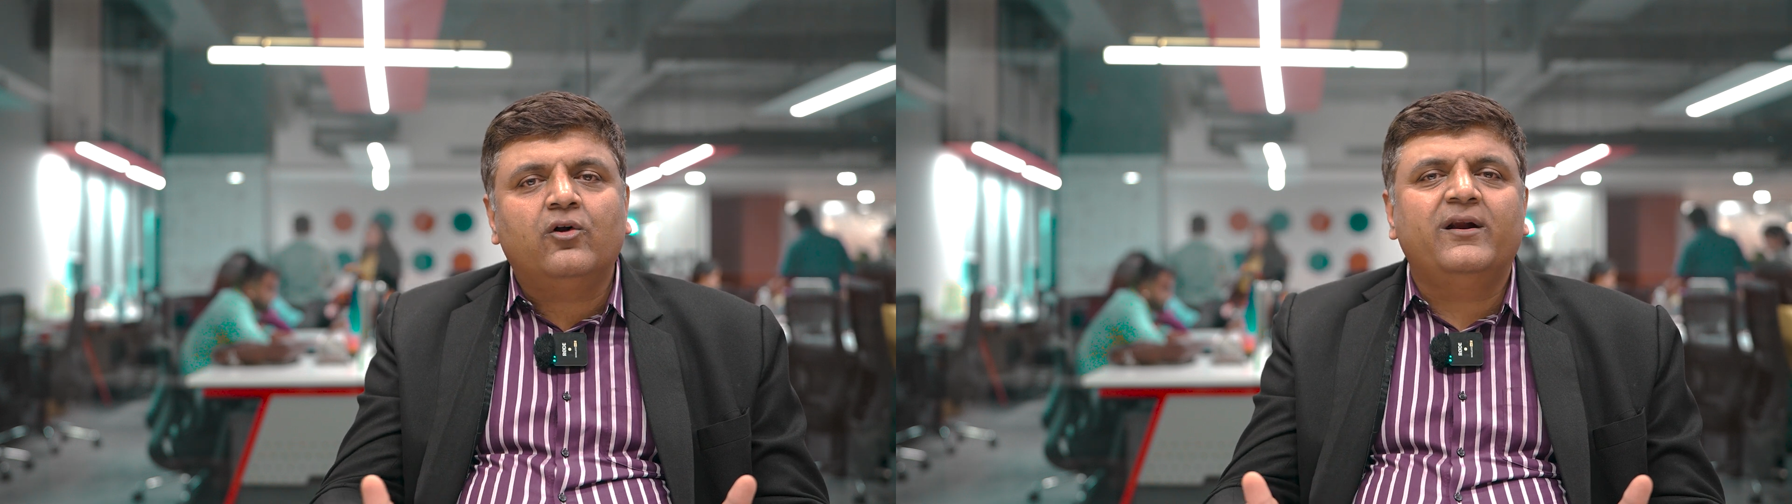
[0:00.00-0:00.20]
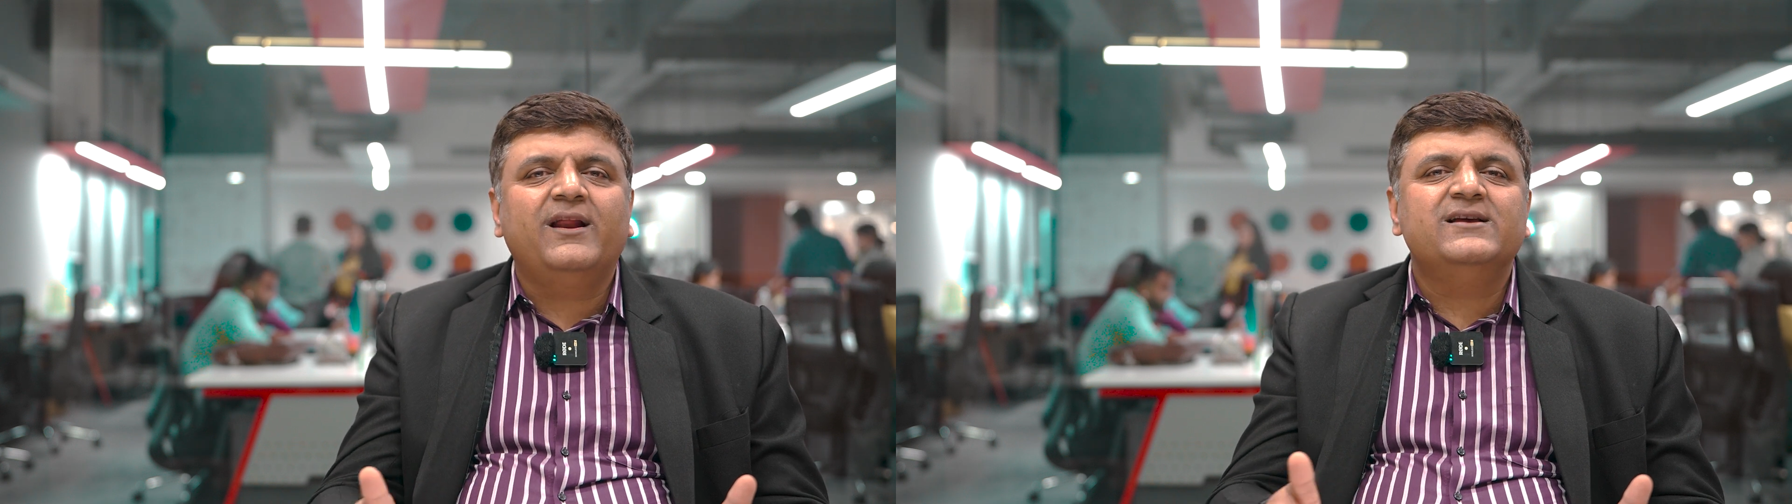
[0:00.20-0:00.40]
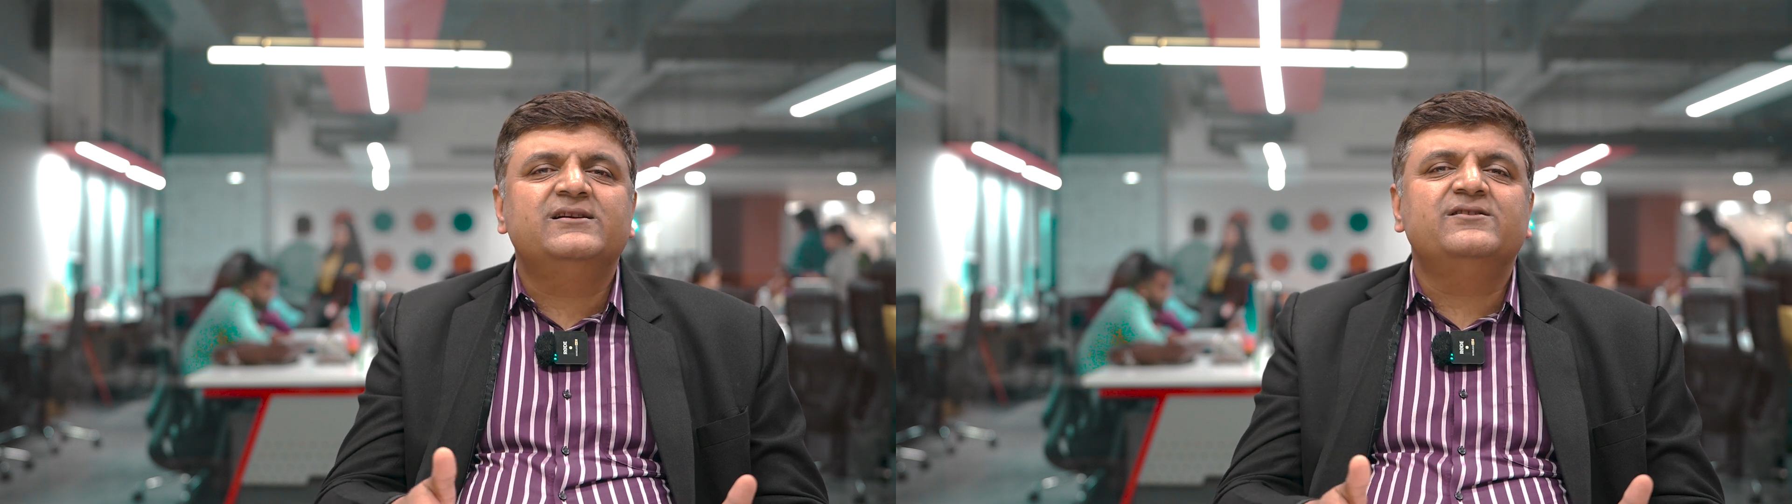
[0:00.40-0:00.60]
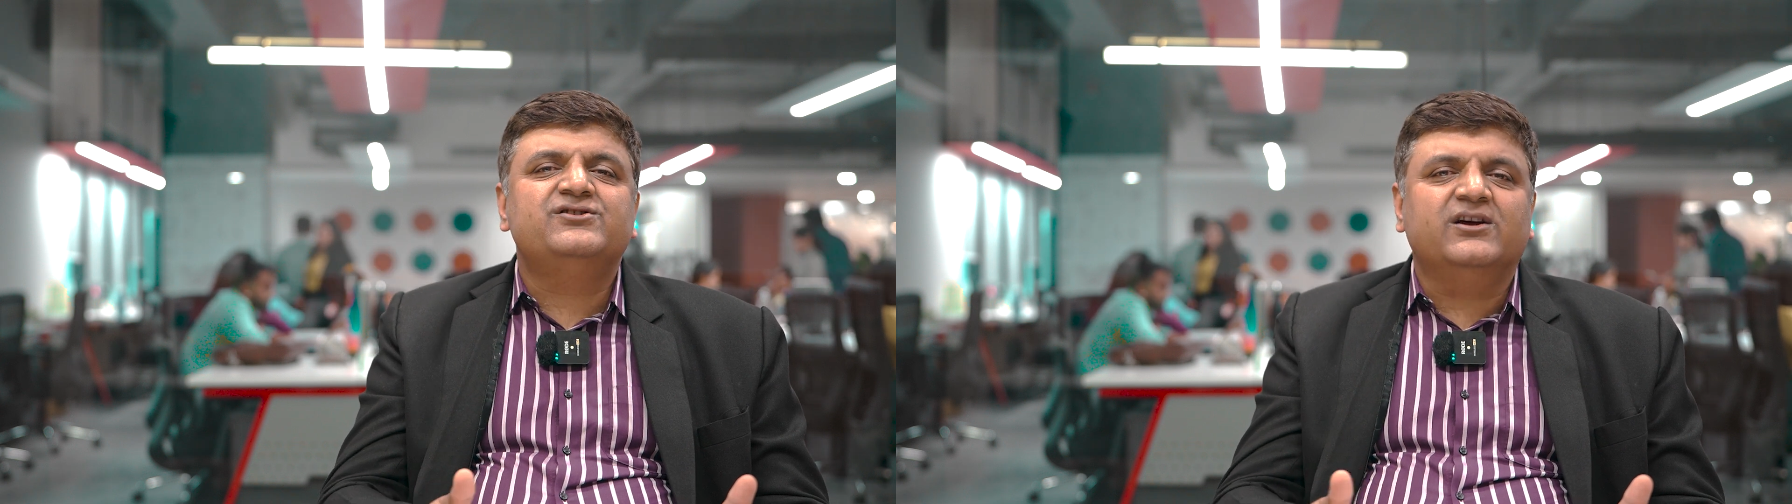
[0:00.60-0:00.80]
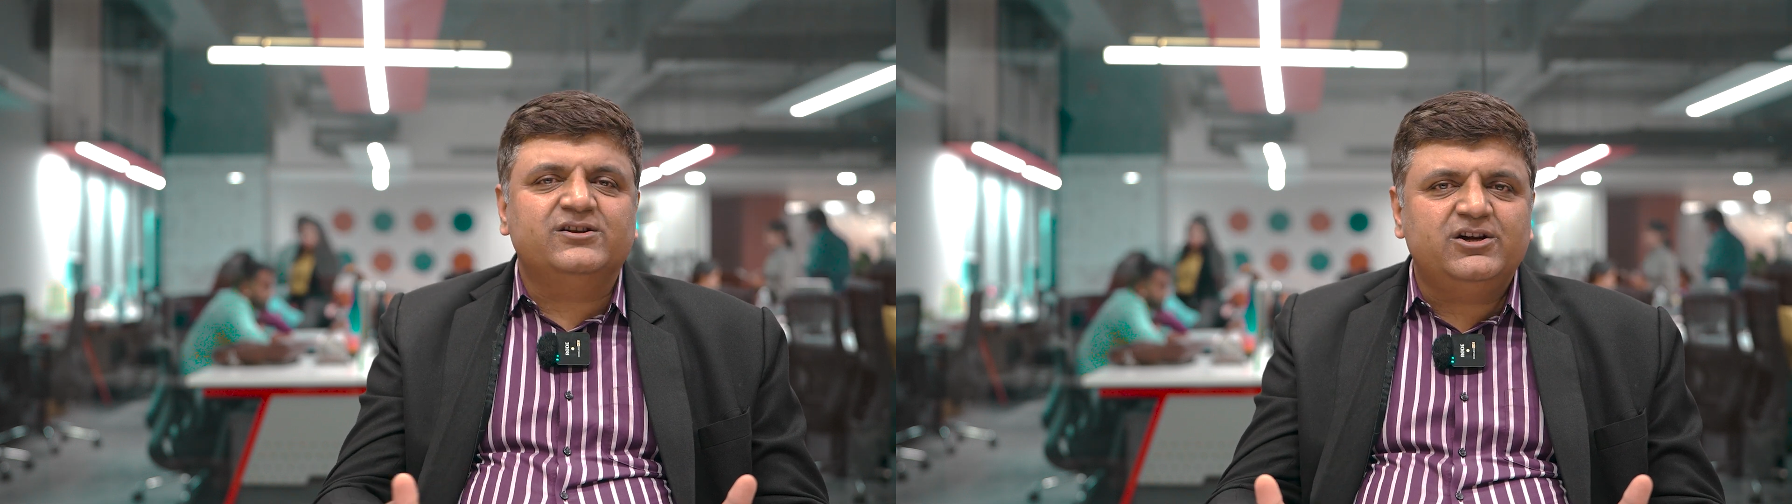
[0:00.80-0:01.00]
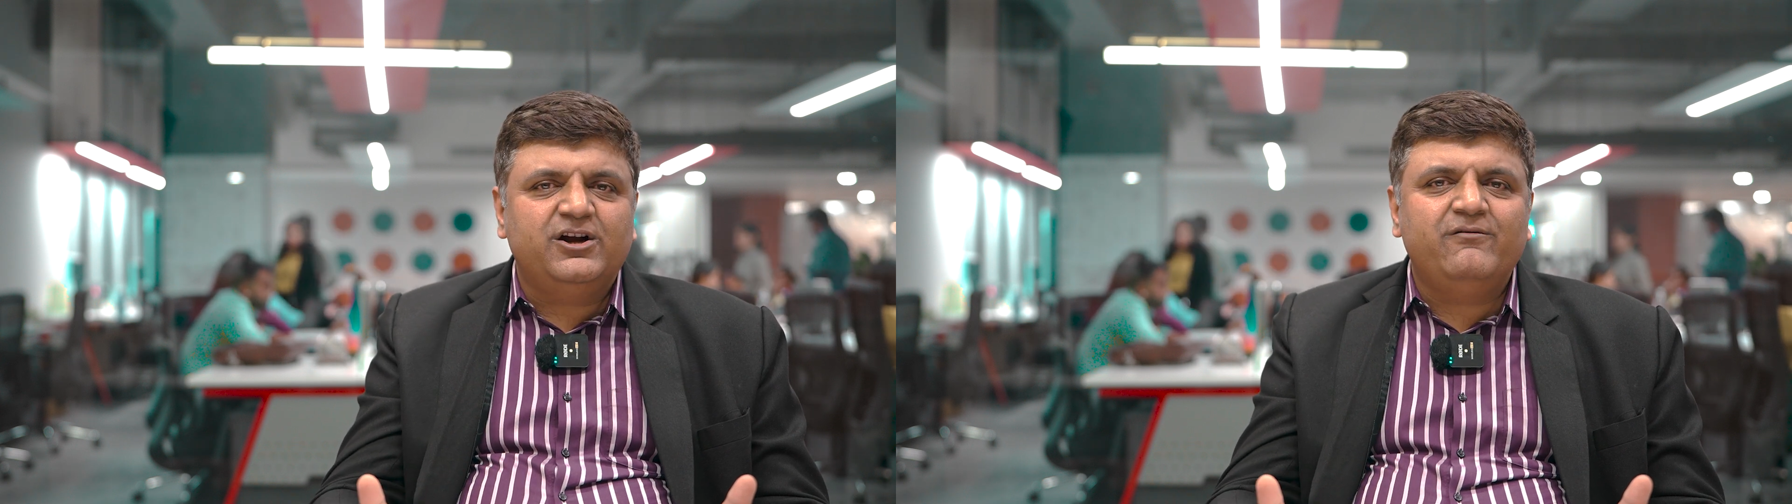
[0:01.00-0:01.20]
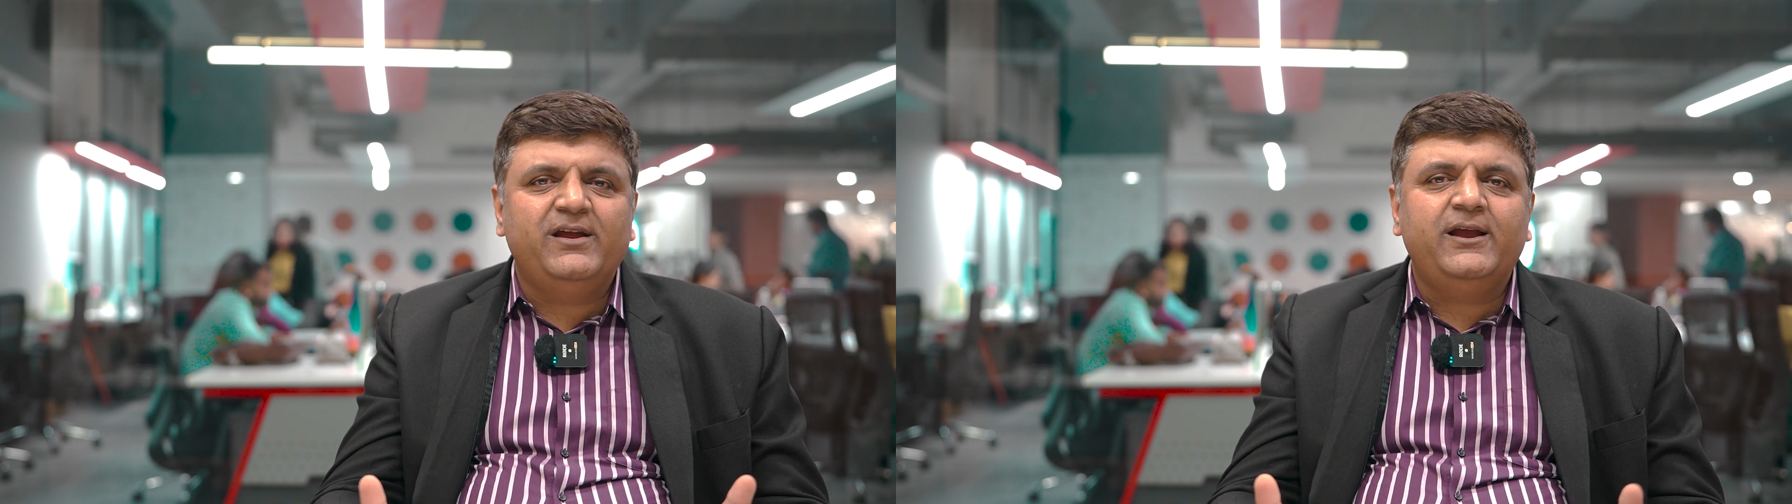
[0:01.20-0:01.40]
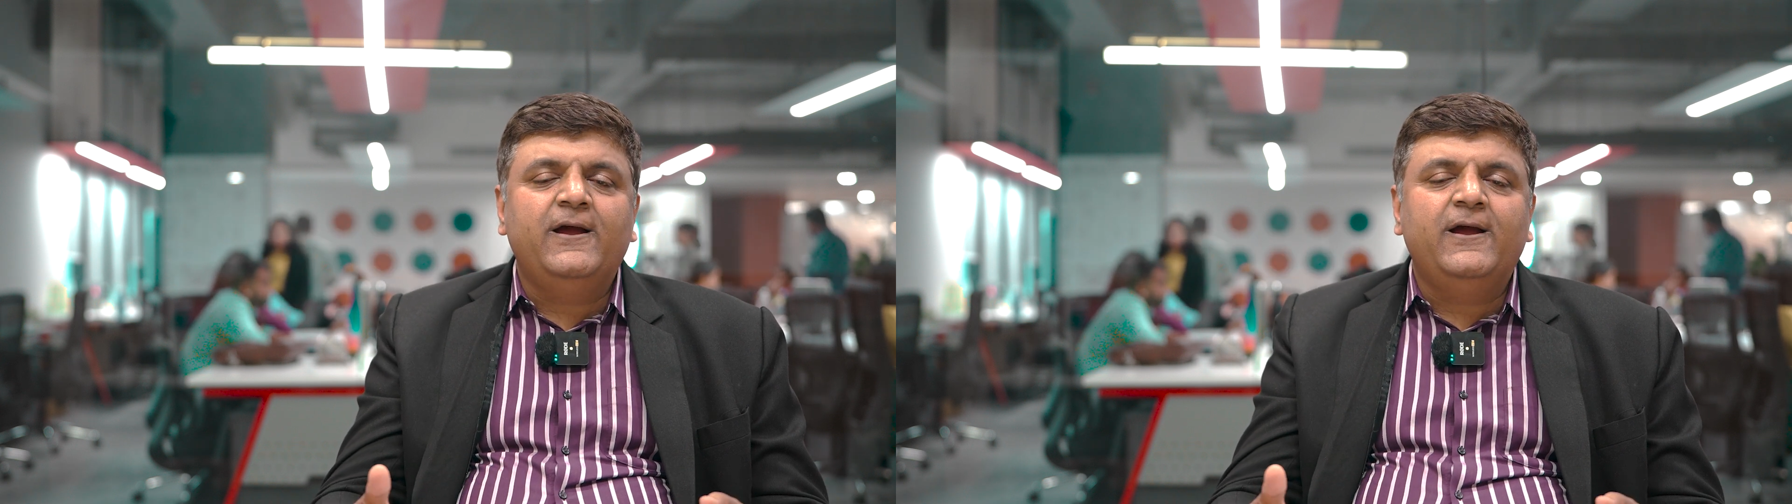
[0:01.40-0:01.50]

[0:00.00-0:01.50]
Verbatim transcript: organized and structured way